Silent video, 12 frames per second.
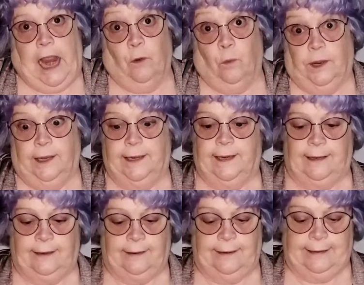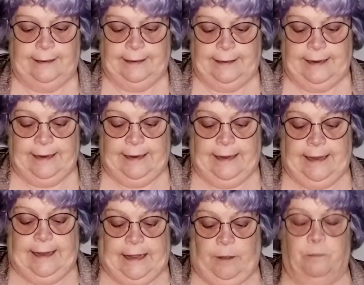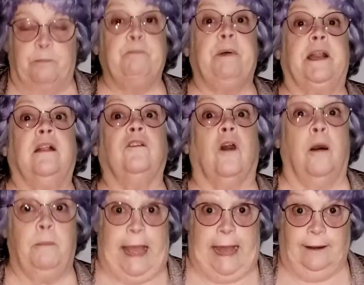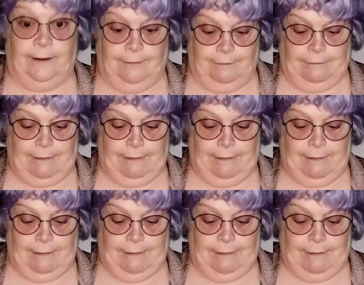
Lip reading: I really didn't. But it's all matte.